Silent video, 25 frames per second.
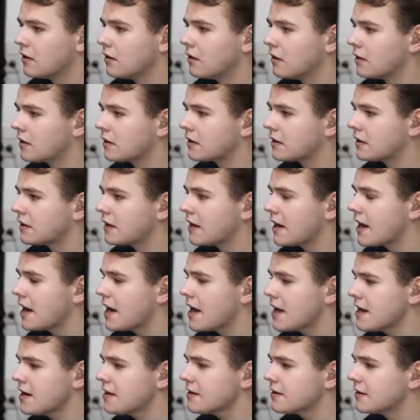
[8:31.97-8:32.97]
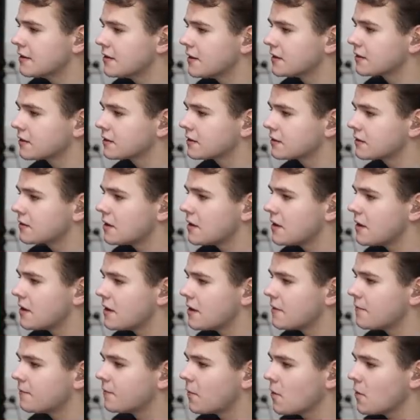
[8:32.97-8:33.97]
Okay, this is
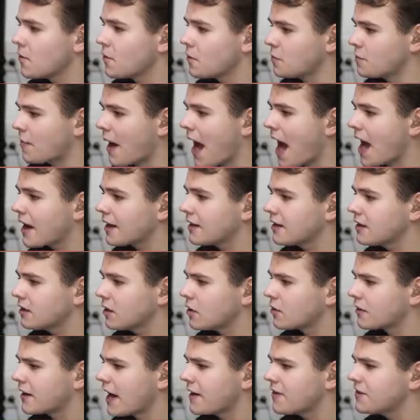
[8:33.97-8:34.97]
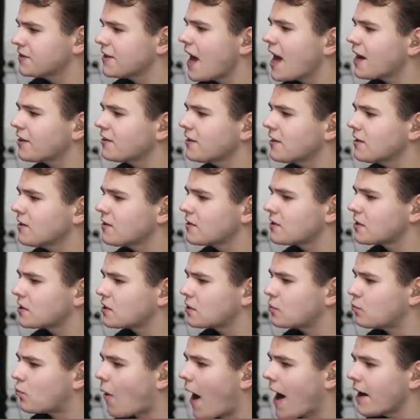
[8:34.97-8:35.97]
the further back here. Okay, this actually looks
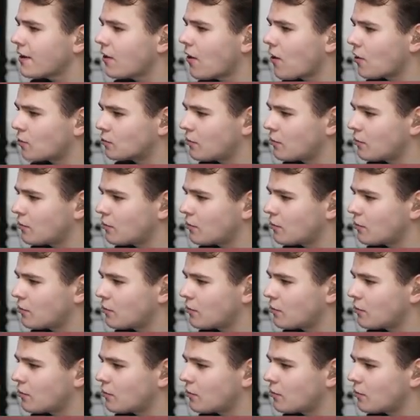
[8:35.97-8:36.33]
quite all